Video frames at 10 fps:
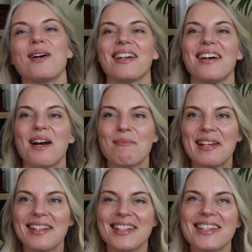one I
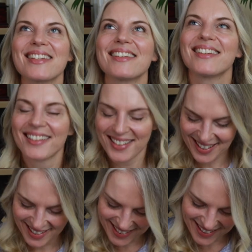picked
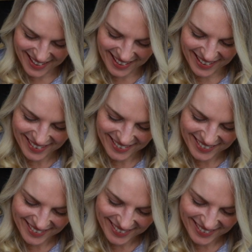is uh,